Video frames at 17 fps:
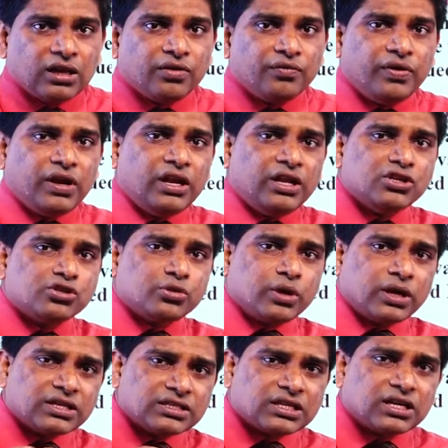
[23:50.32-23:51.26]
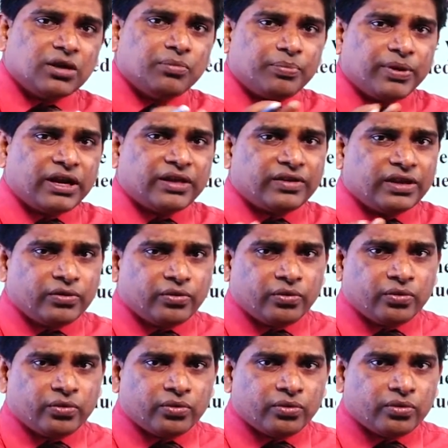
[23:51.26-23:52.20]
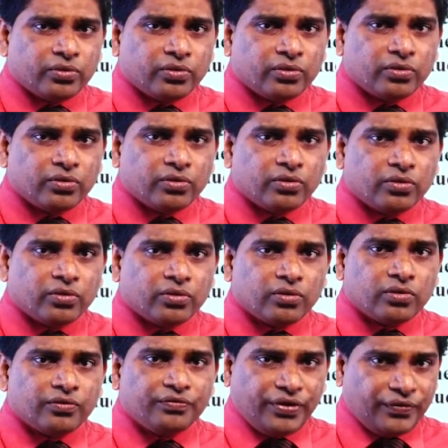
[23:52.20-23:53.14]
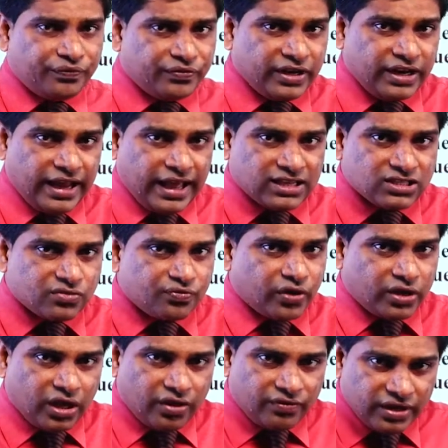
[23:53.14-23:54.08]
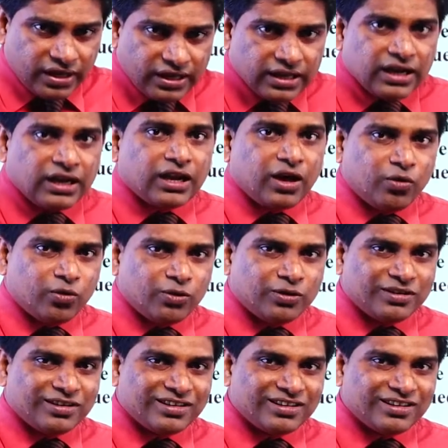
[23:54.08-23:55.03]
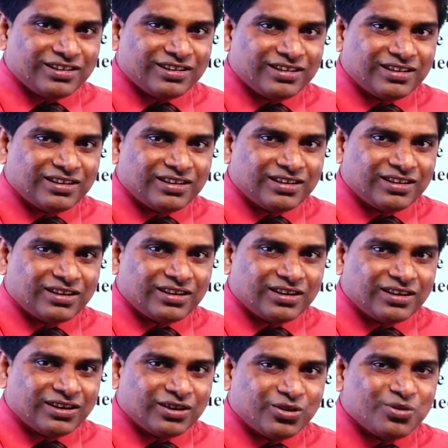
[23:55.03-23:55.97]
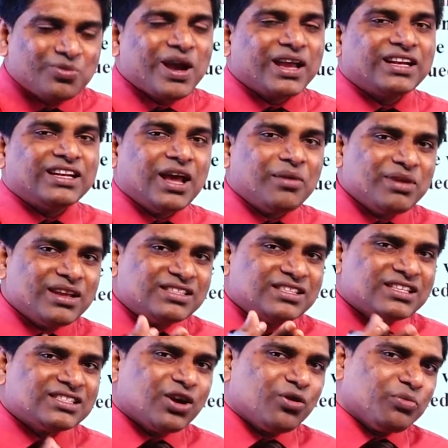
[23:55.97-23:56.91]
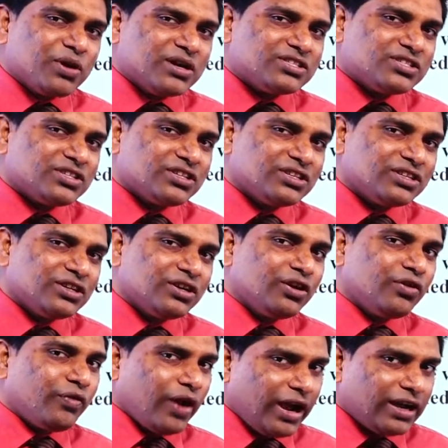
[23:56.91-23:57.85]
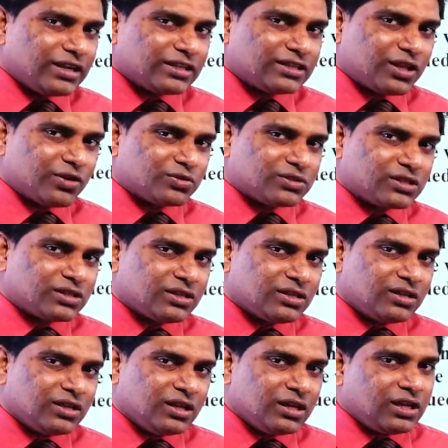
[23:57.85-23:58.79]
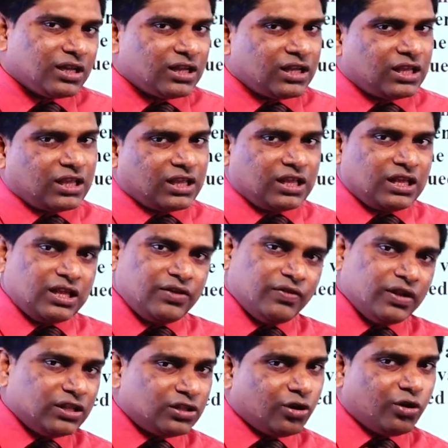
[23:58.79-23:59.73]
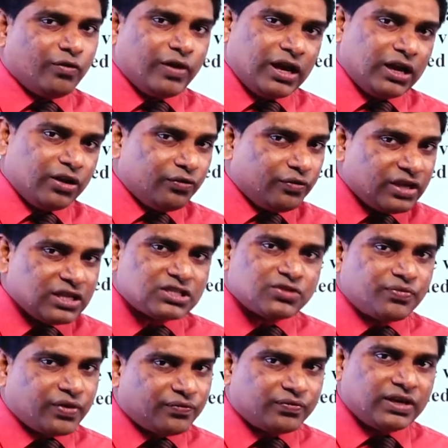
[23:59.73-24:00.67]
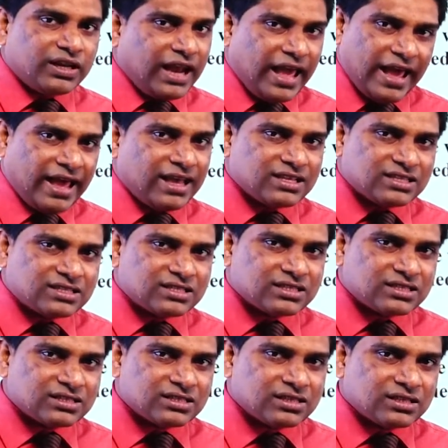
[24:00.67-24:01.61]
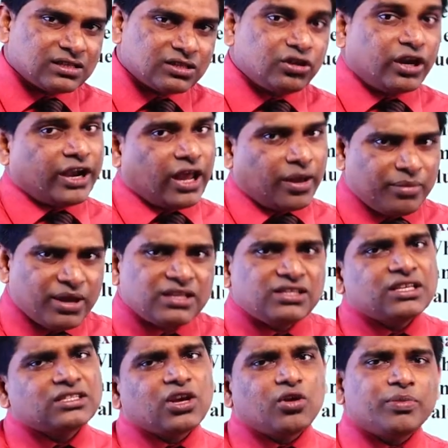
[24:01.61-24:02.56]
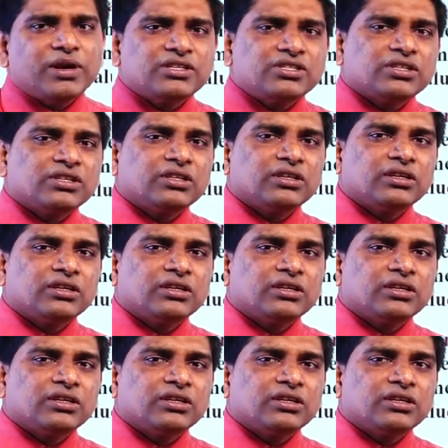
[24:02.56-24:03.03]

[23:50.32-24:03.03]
Will insurance company give 50 lakhs for your vehicle now? Why? Damage is how much? 500,000. Even though value is 50 lakhs, your damage is how much?